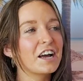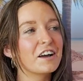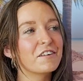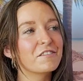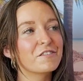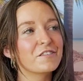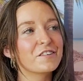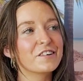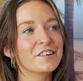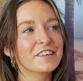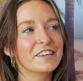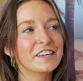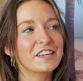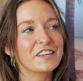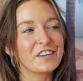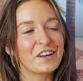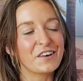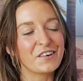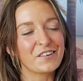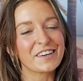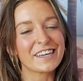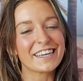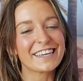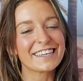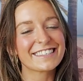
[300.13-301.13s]
I have really
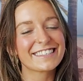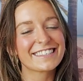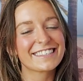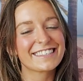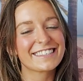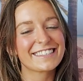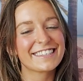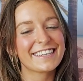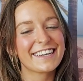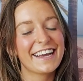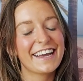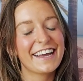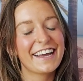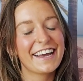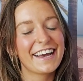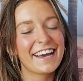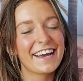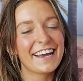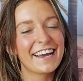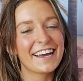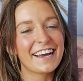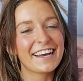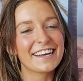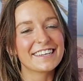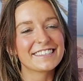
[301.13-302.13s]
noticed
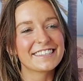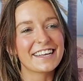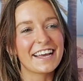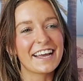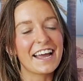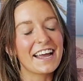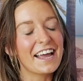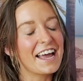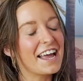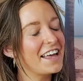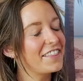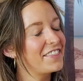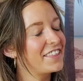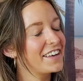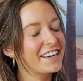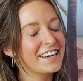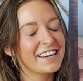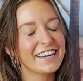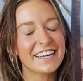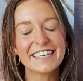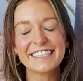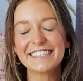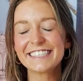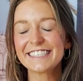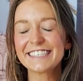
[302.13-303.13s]
is the
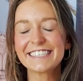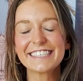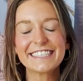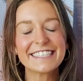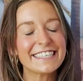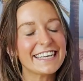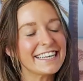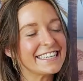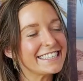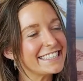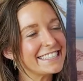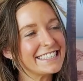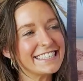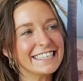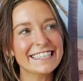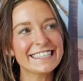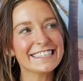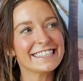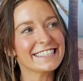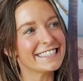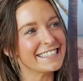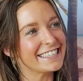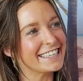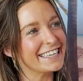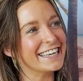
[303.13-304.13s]

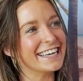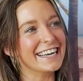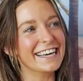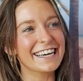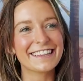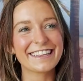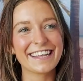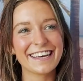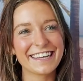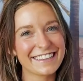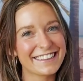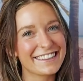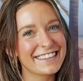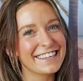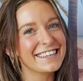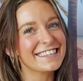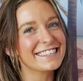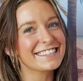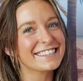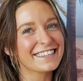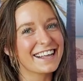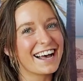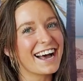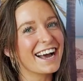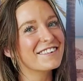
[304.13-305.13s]
consistency that
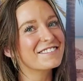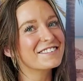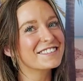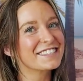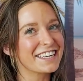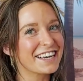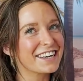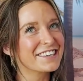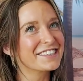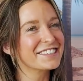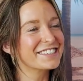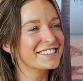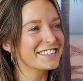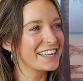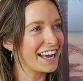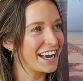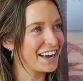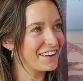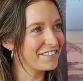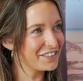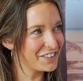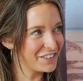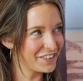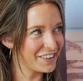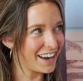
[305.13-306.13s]
these live sellers
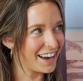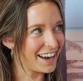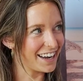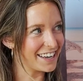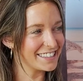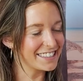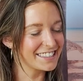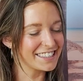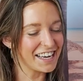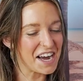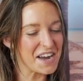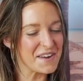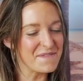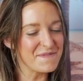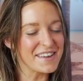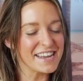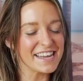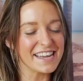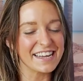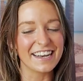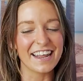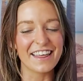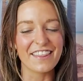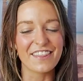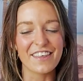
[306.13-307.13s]
have, you guys. I
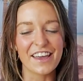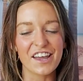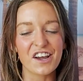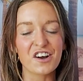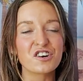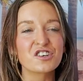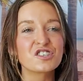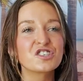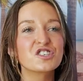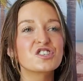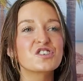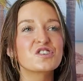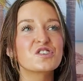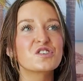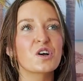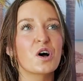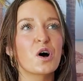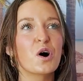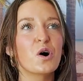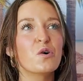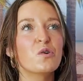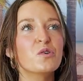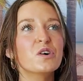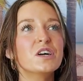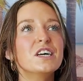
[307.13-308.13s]
mean, they are
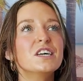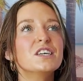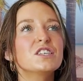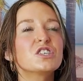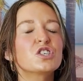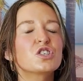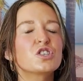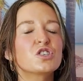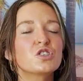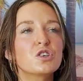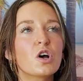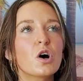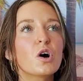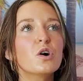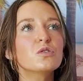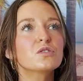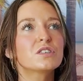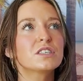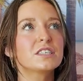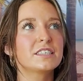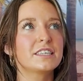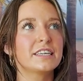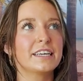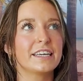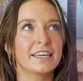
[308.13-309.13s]
so
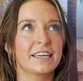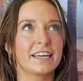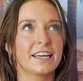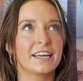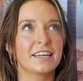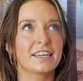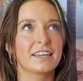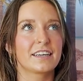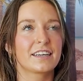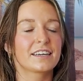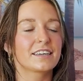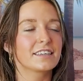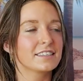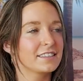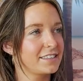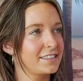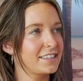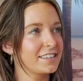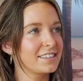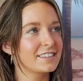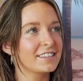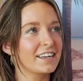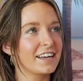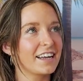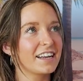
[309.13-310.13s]
stinking
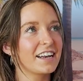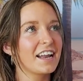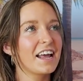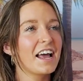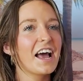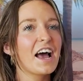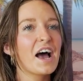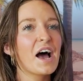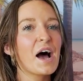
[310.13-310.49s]
consistent.